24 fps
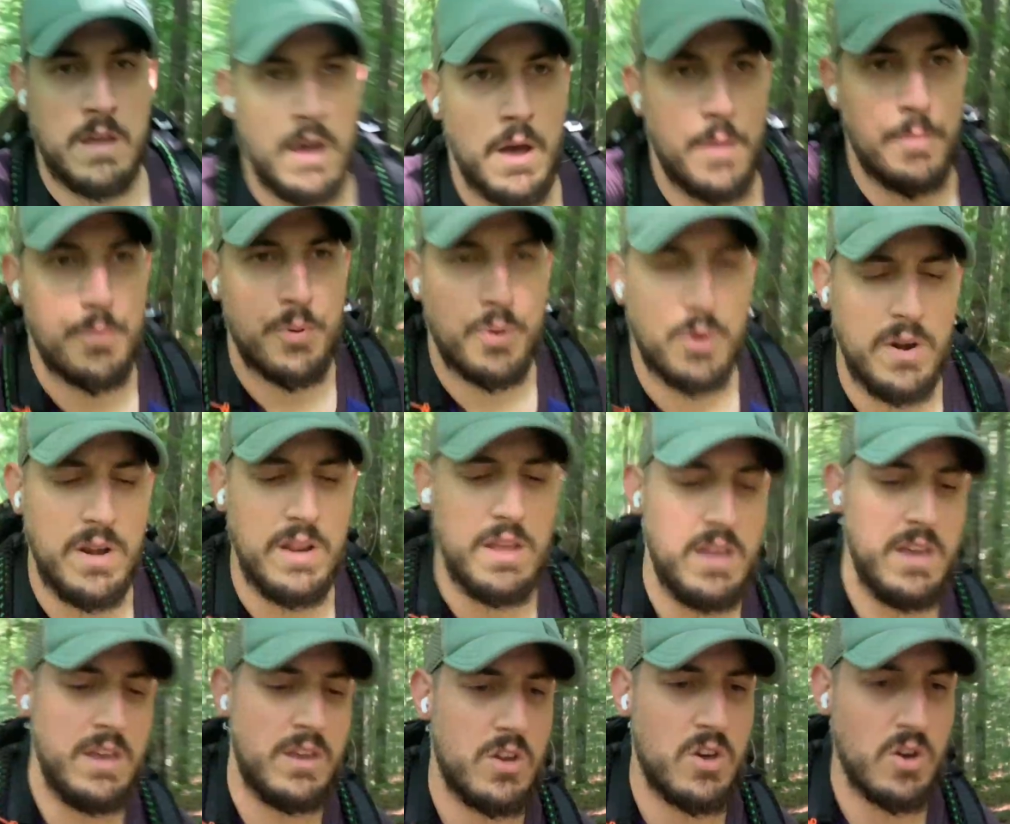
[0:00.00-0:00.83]
a
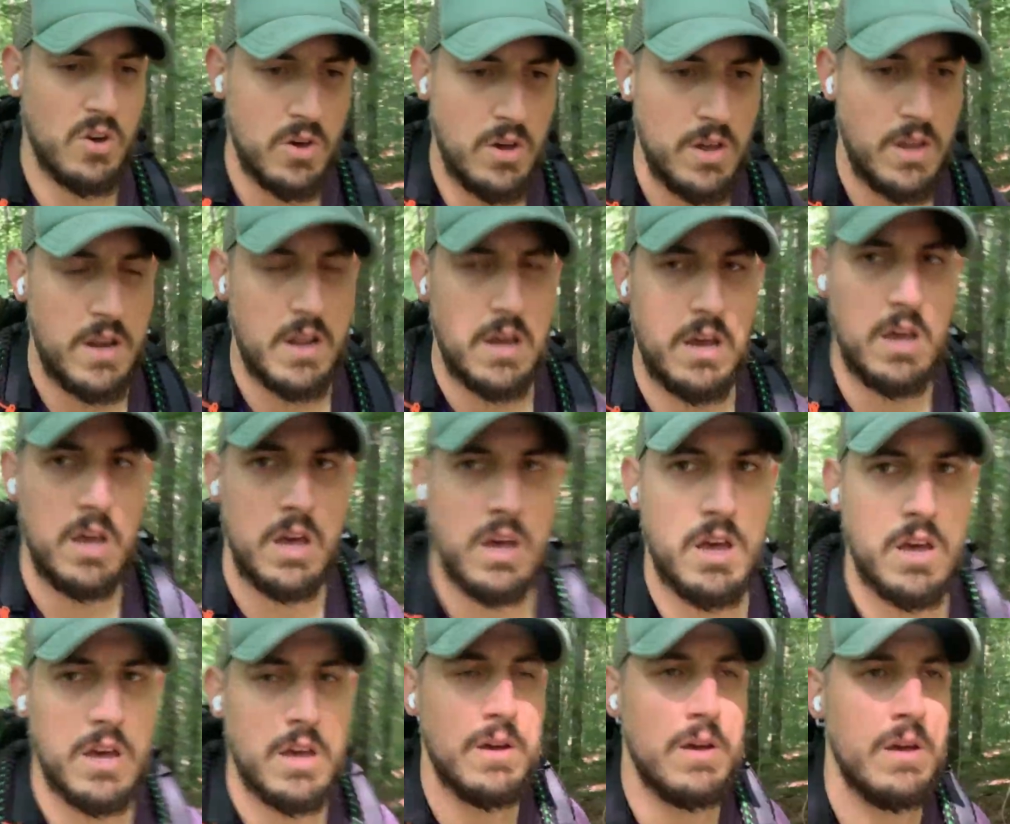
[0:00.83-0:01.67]
pretty good
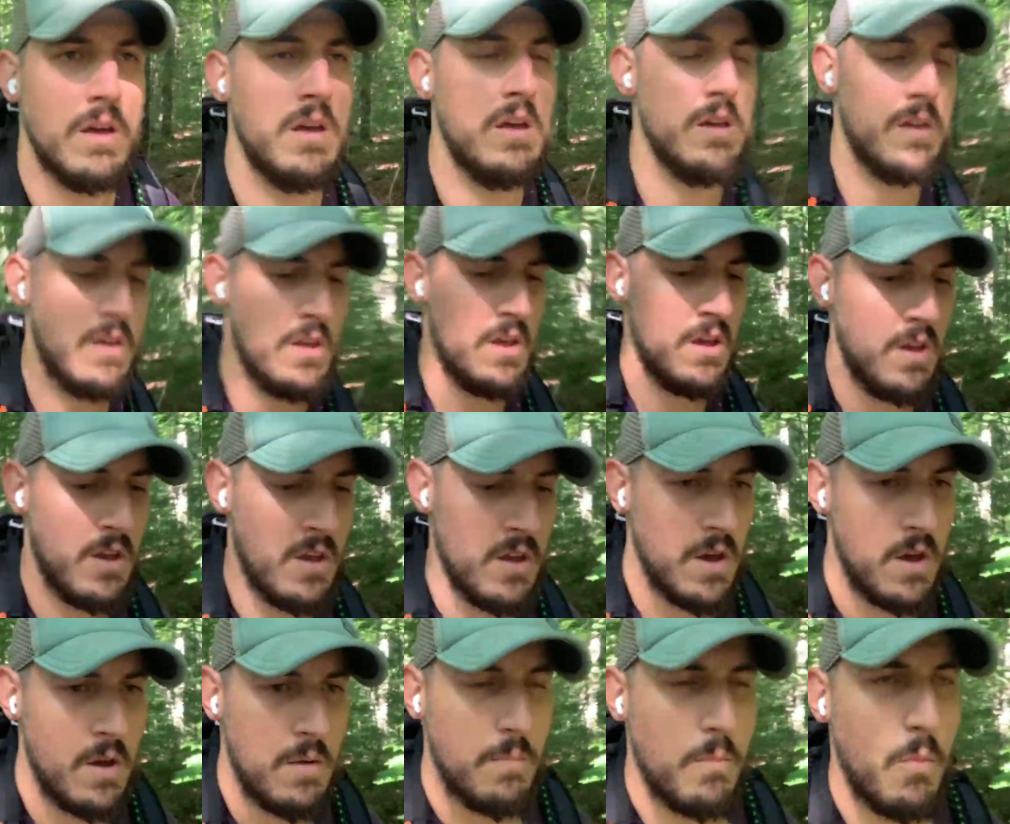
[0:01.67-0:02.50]

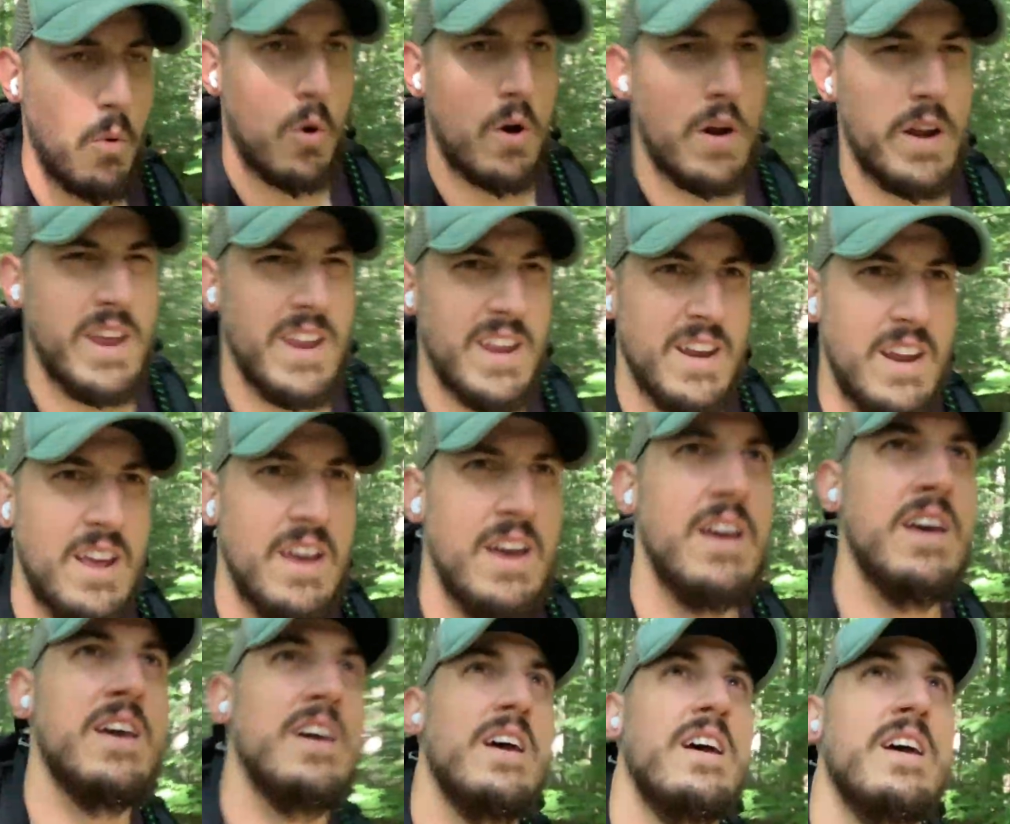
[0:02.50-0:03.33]
morning.
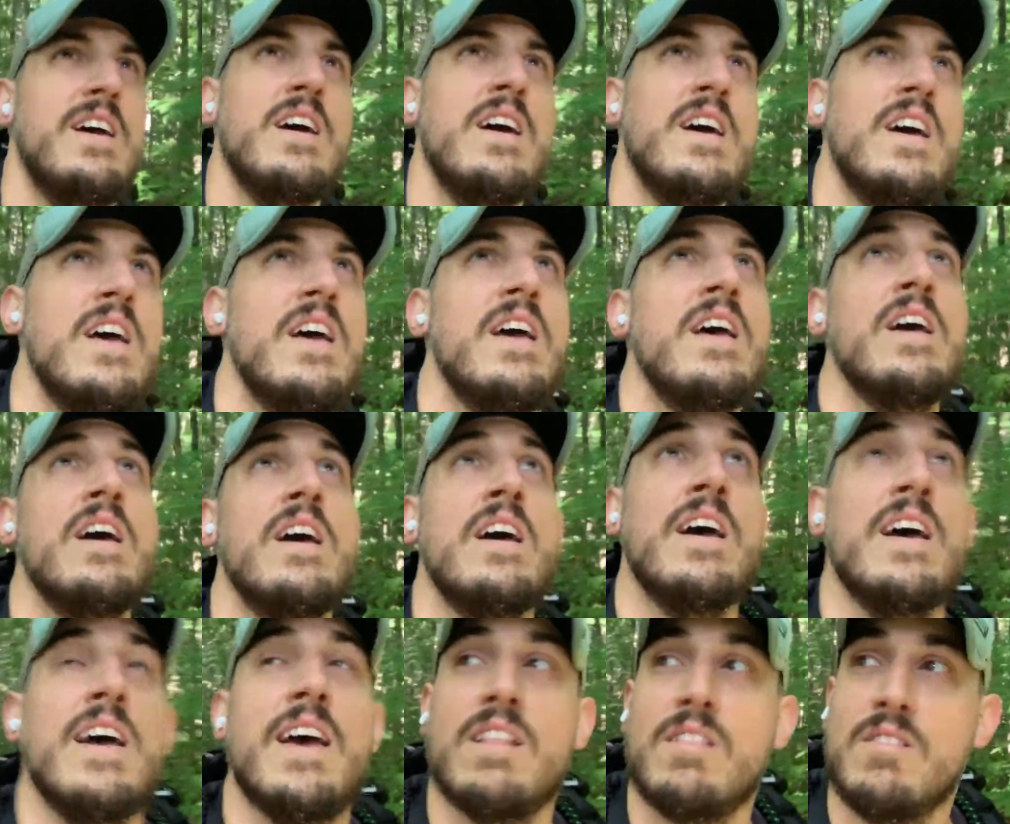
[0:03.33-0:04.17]

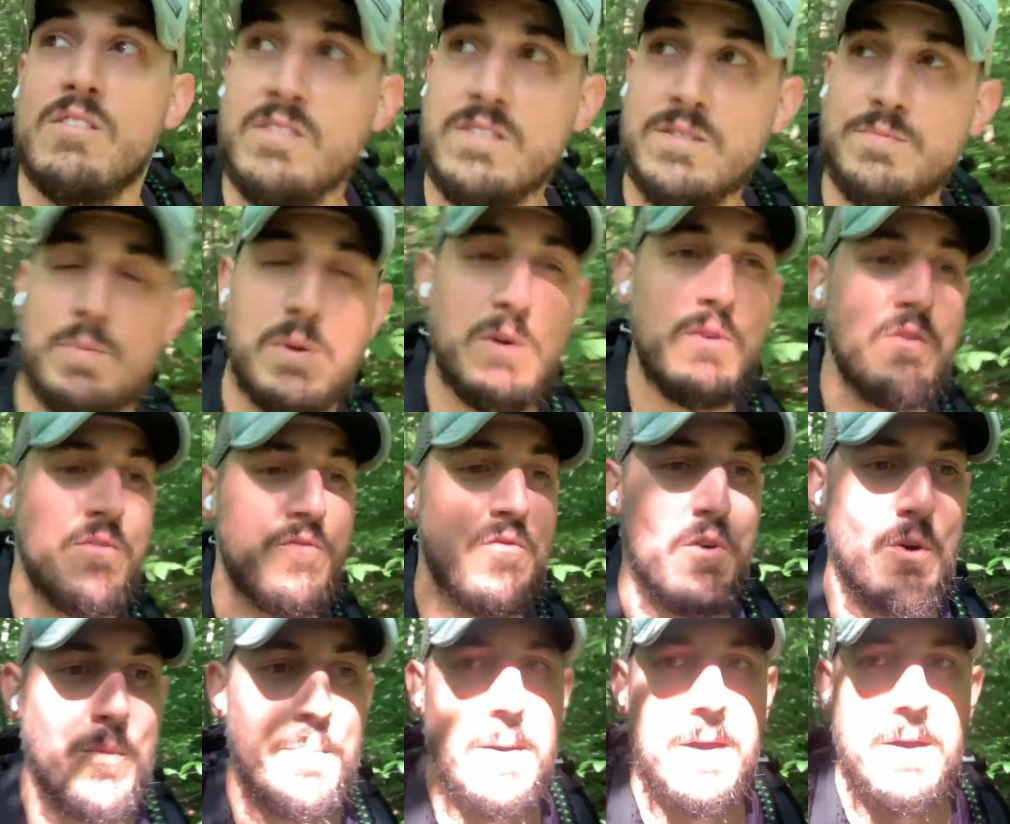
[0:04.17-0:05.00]
It looks
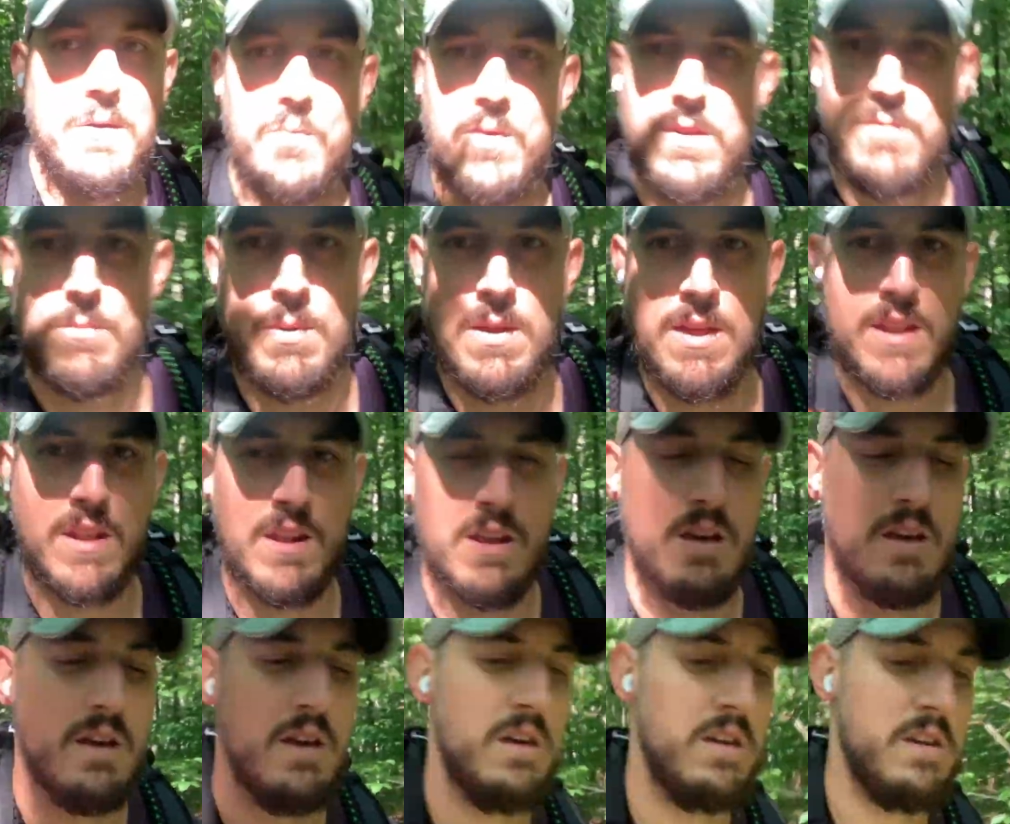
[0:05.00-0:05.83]
beautiful, but we've been
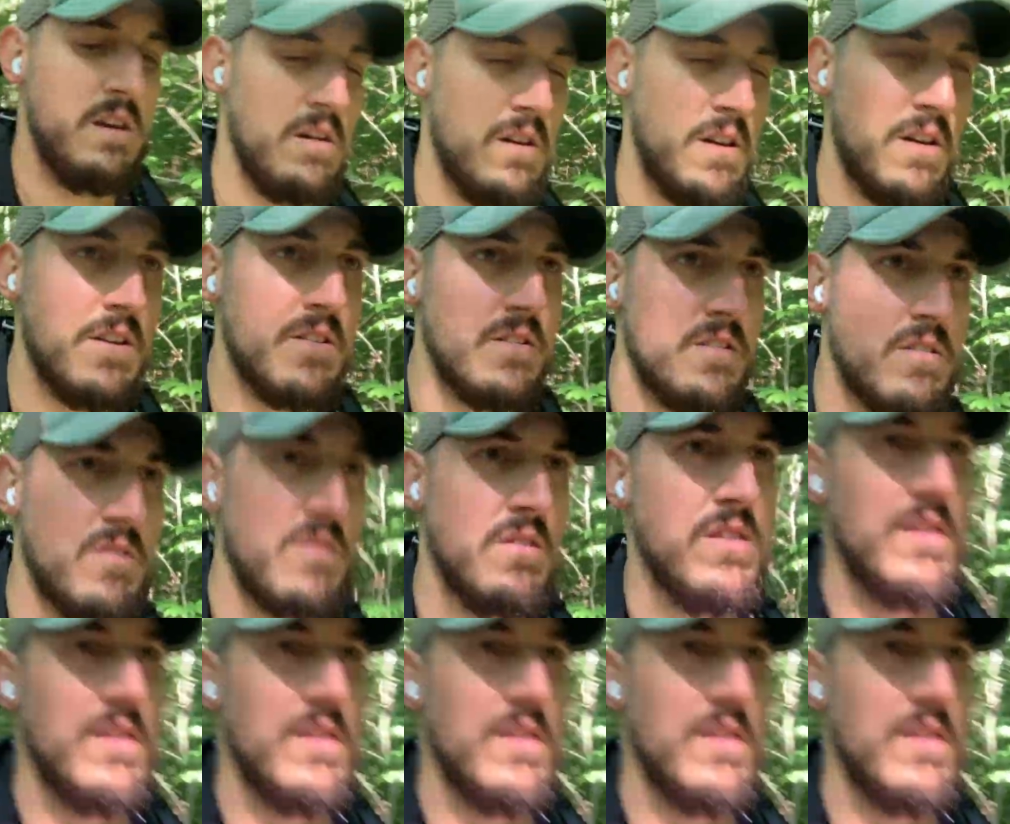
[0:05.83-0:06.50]
under